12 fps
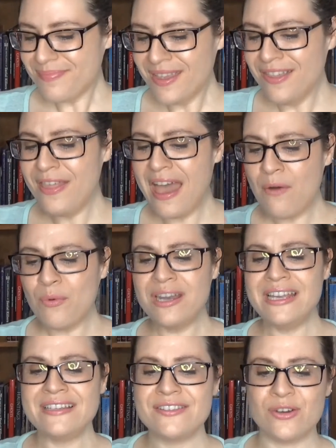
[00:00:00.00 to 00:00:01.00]
that
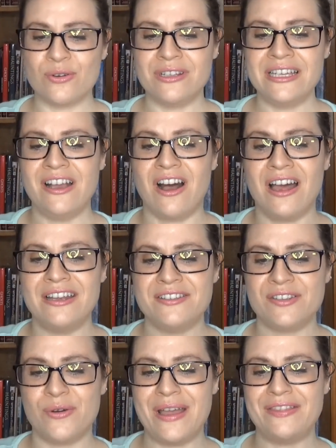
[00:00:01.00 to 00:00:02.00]
one is totally gone.
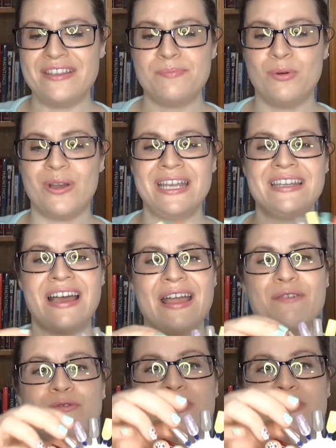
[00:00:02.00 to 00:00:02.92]
So at this point I have